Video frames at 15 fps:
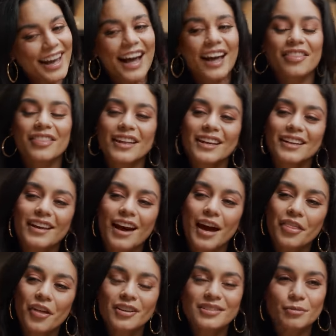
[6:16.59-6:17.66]
And then I
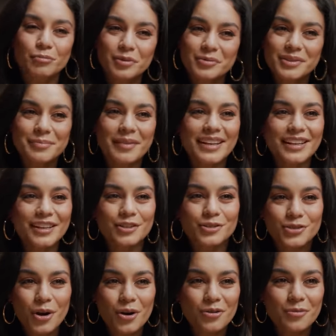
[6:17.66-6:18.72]
thought someone was making a
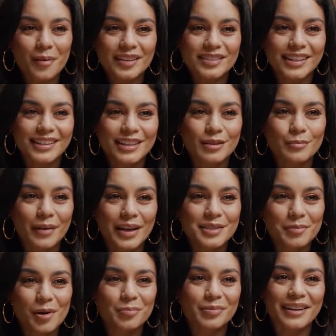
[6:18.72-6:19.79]
joke by sending a
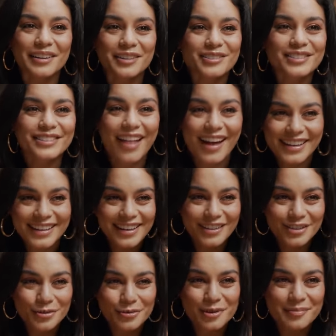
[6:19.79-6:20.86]
baseball player sliding
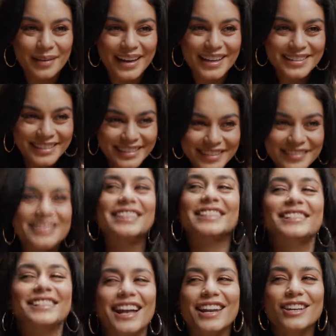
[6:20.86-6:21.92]
onto a base and lifting
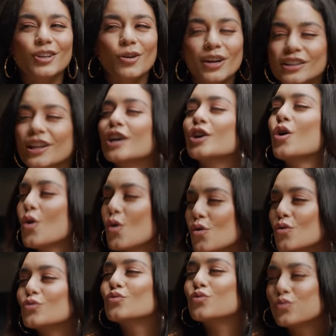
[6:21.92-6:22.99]
his head and going like,
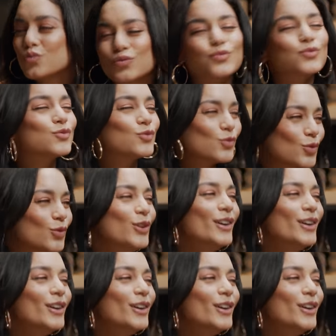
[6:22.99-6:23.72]
so